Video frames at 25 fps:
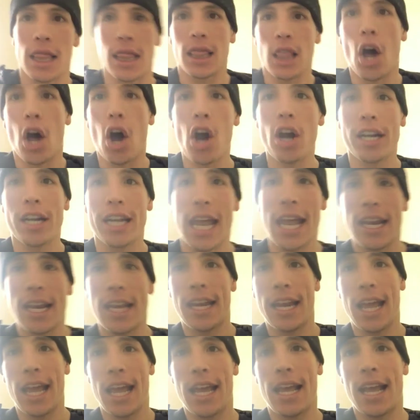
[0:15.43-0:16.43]
Long day
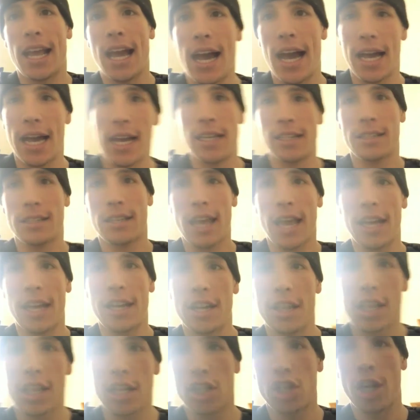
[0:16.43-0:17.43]
today, guys.
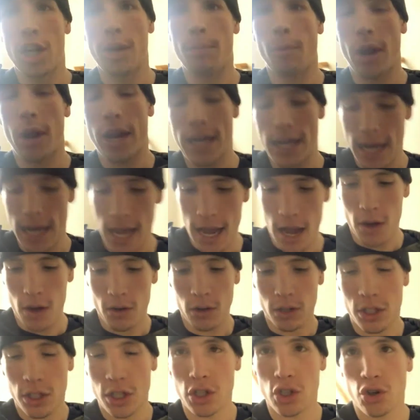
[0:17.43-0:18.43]
Heading to the gym right
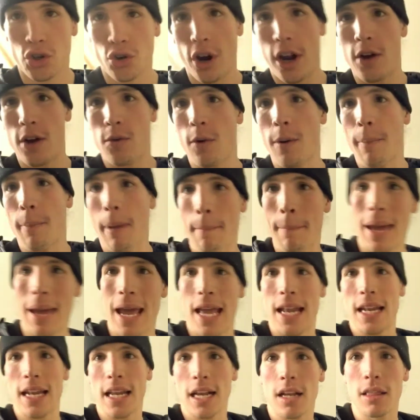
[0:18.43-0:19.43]
now to train with my
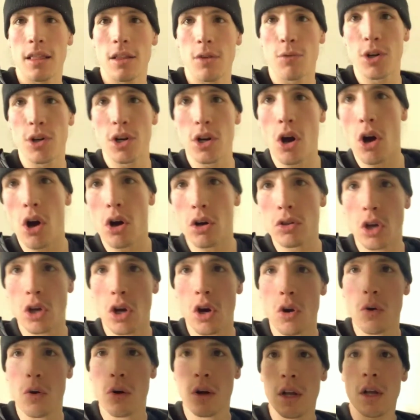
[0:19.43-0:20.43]
man Nicola
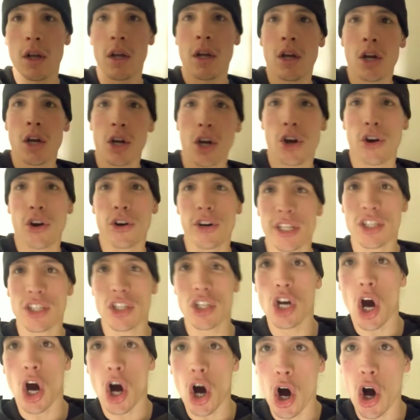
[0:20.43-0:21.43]
Ronaldo, Curtis
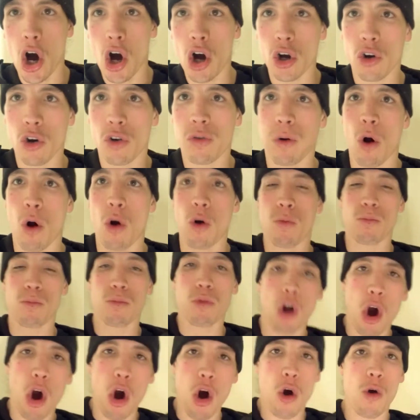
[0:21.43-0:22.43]
Kong, Chrome
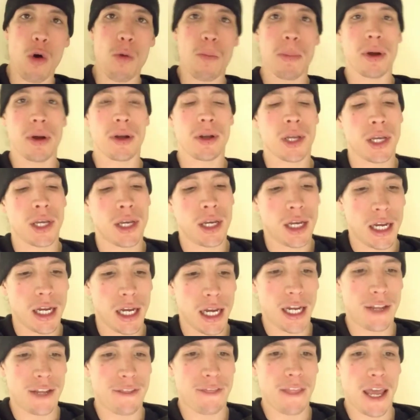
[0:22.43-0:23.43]
Rome,
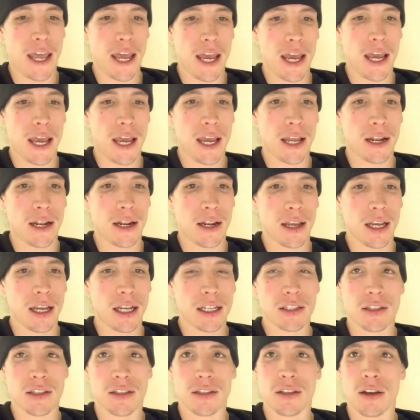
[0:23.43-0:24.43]
and then
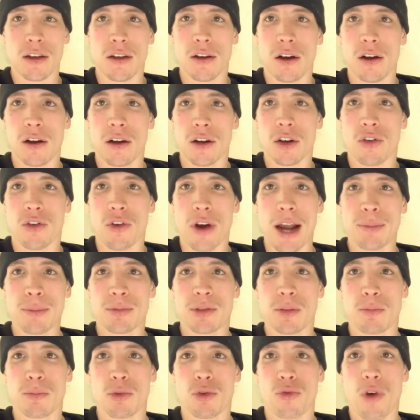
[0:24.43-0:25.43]
it's grab
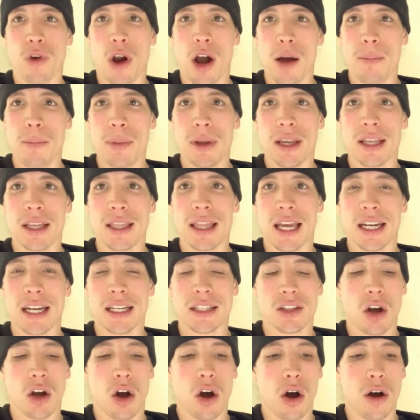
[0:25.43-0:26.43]
some grub, and then
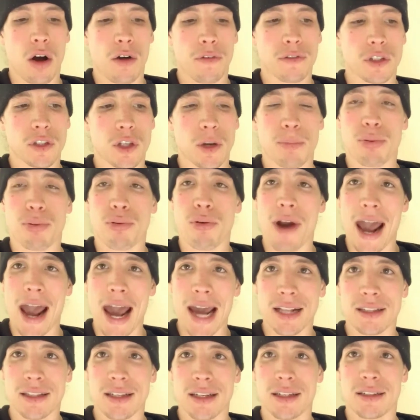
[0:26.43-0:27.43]
it's off to
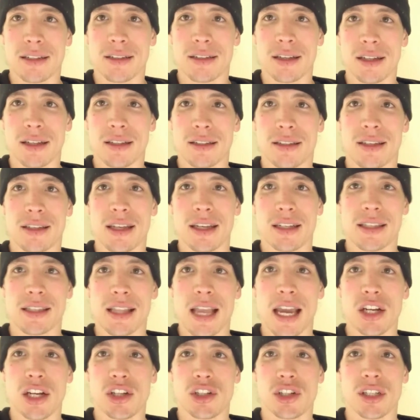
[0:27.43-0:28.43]
practice in Six
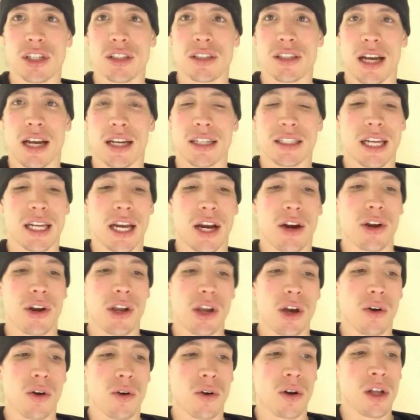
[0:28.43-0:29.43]
Nations,
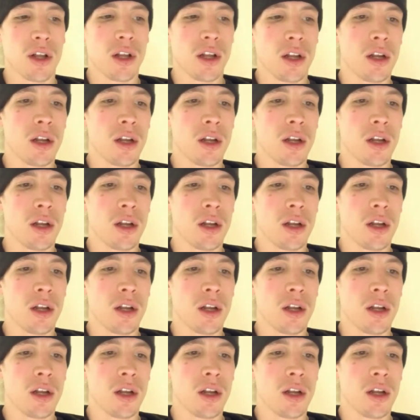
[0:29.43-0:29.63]
Ontario,